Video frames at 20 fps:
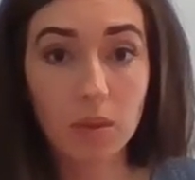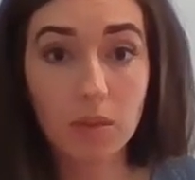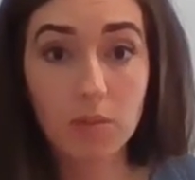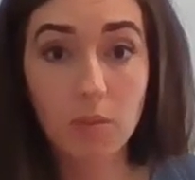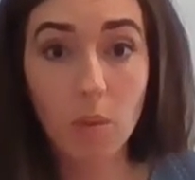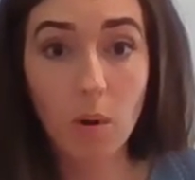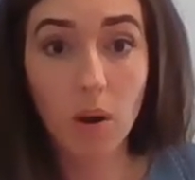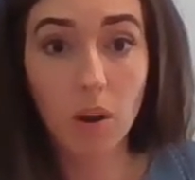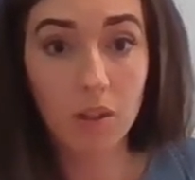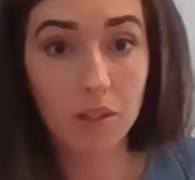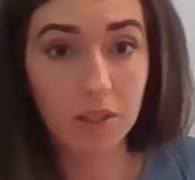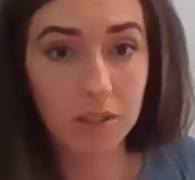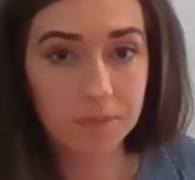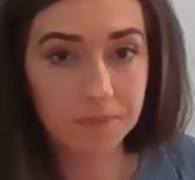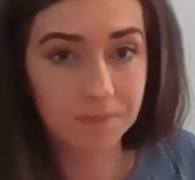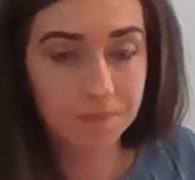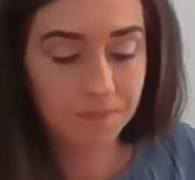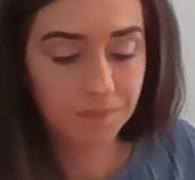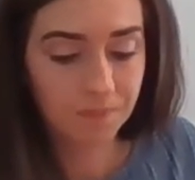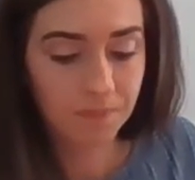of
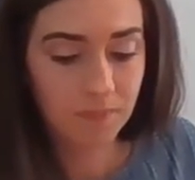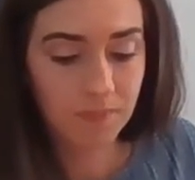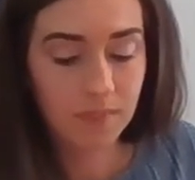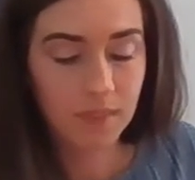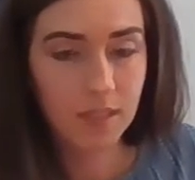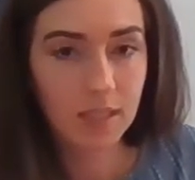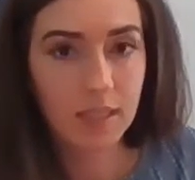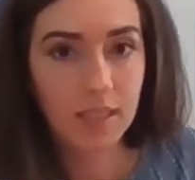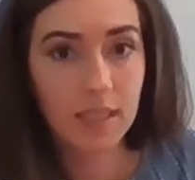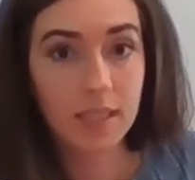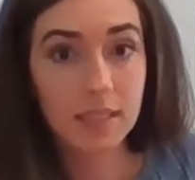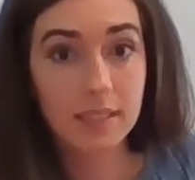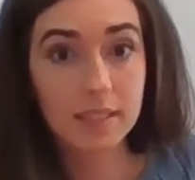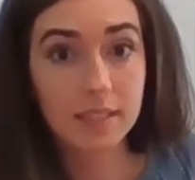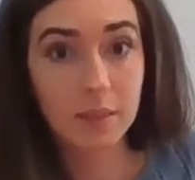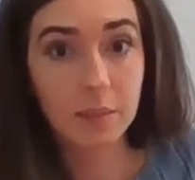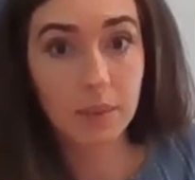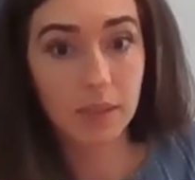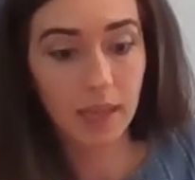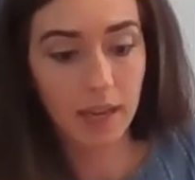water and
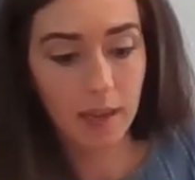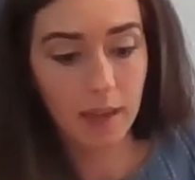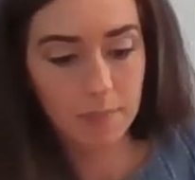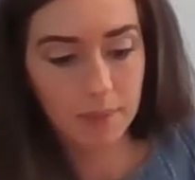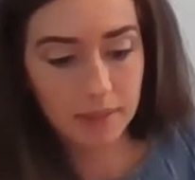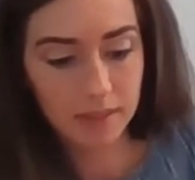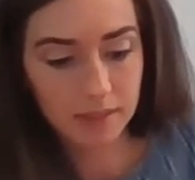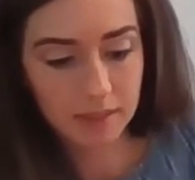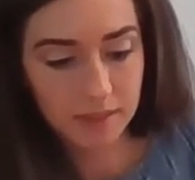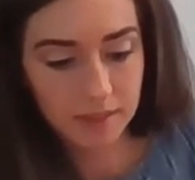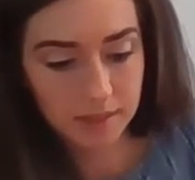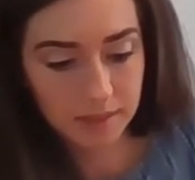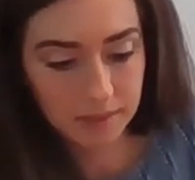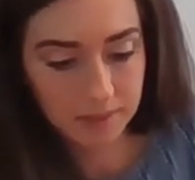see what happens.